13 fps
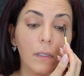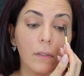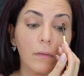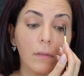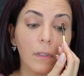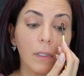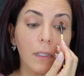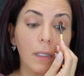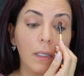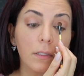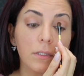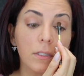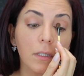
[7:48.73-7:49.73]
don't like
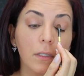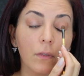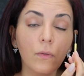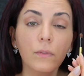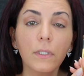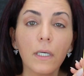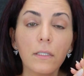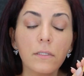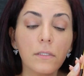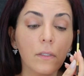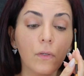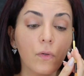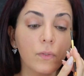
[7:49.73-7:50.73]
aging. Who
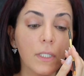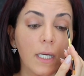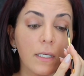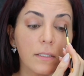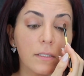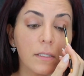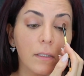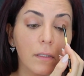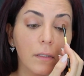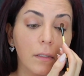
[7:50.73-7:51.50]
does? Who does?